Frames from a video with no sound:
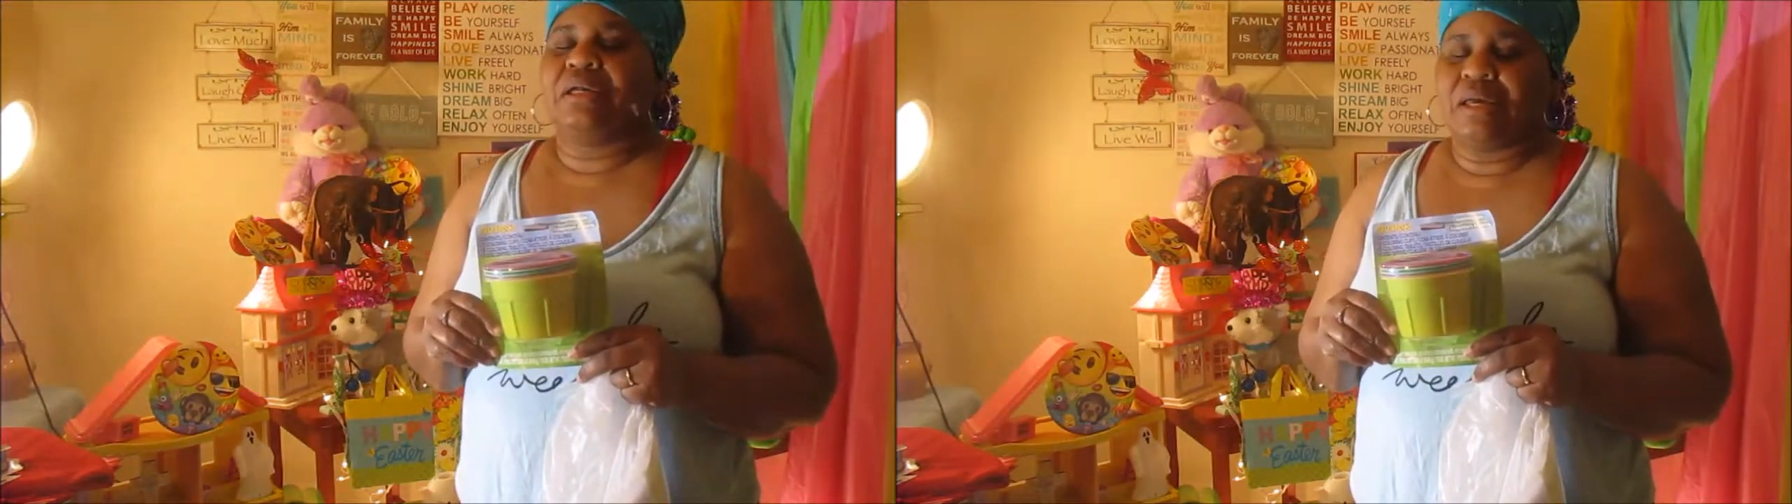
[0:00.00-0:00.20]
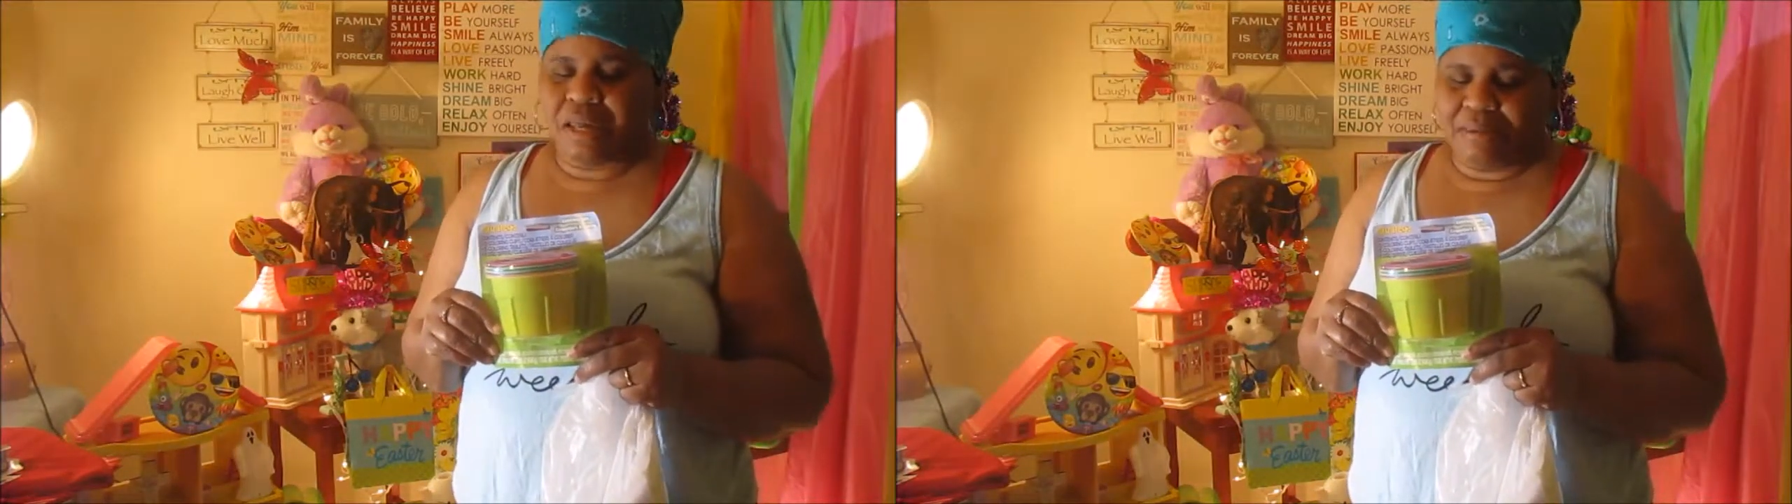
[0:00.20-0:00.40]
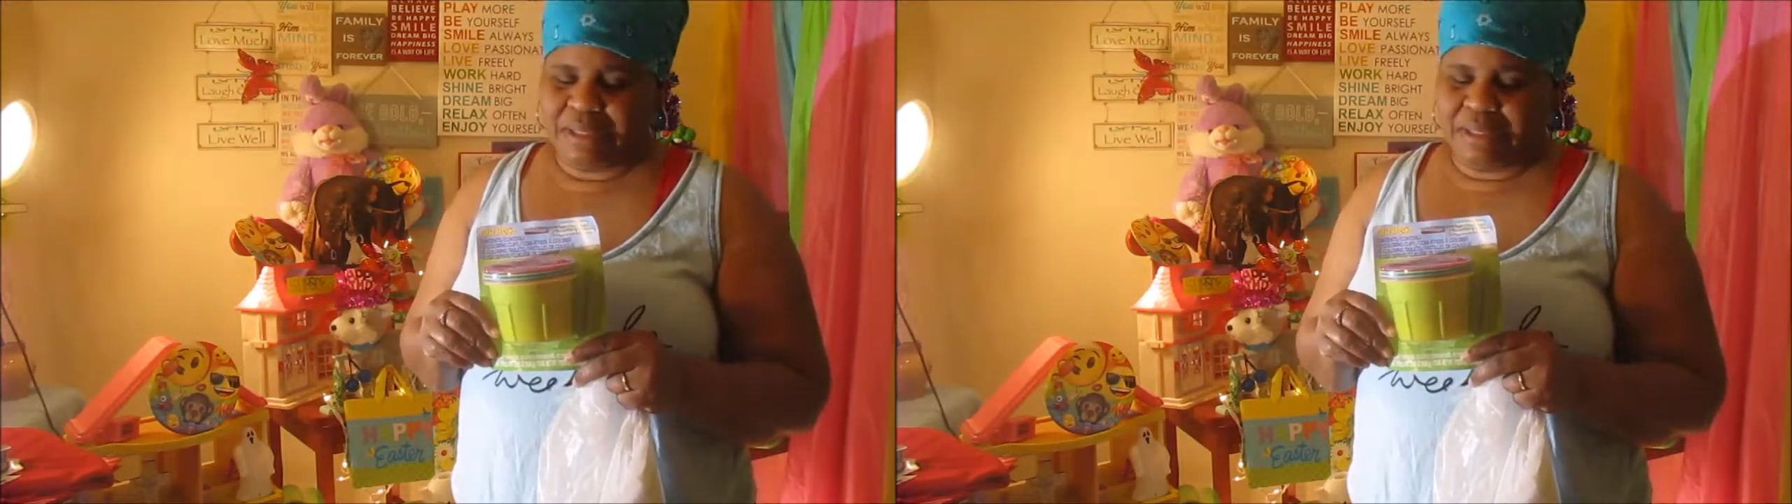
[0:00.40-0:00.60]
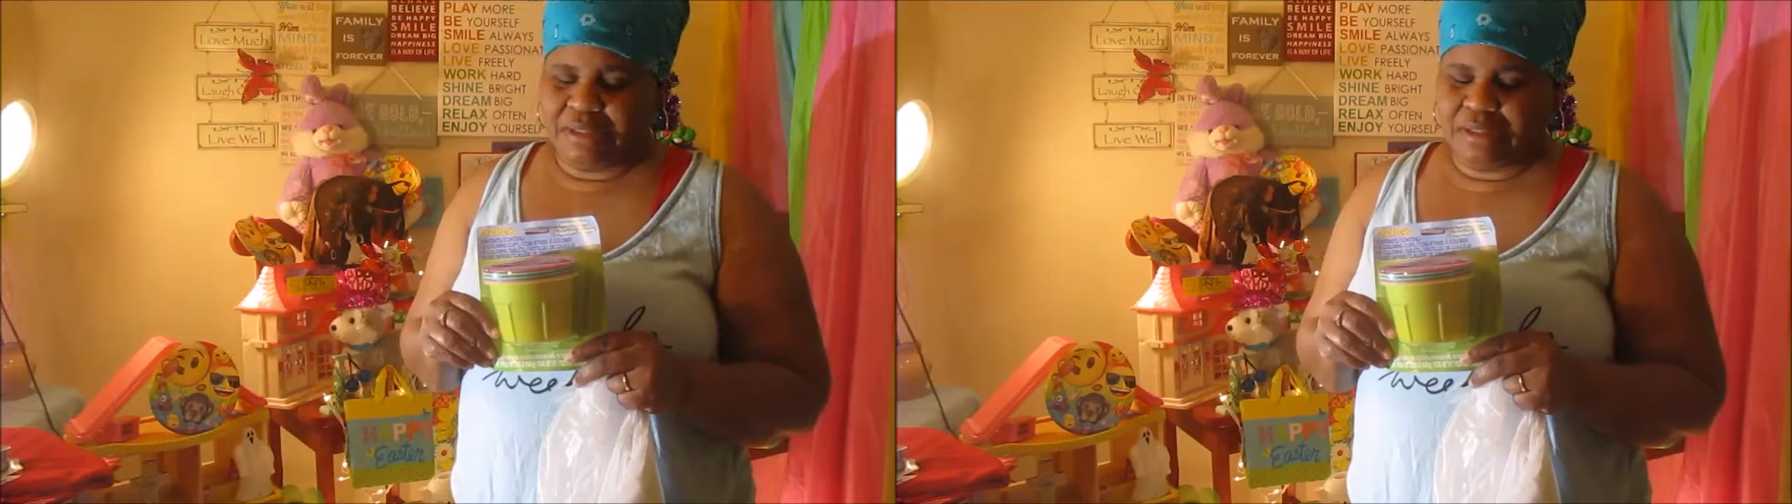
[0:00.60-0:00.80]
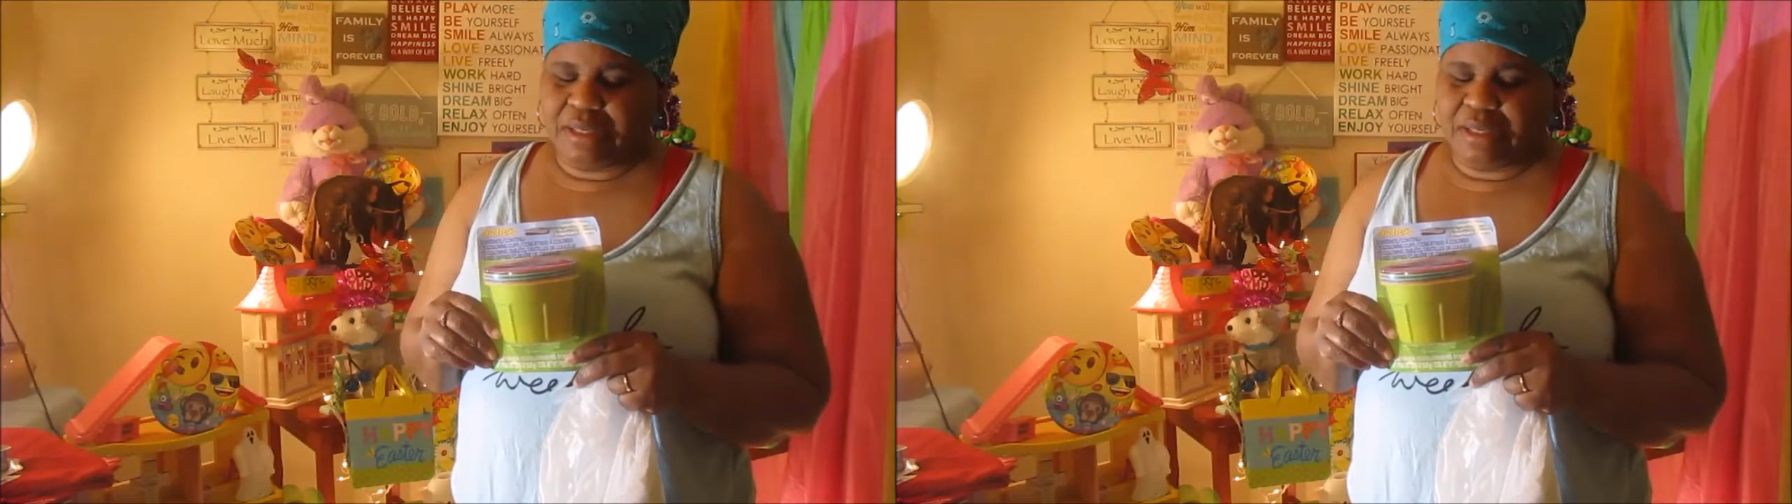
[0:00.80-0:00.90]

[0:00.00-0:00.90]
coming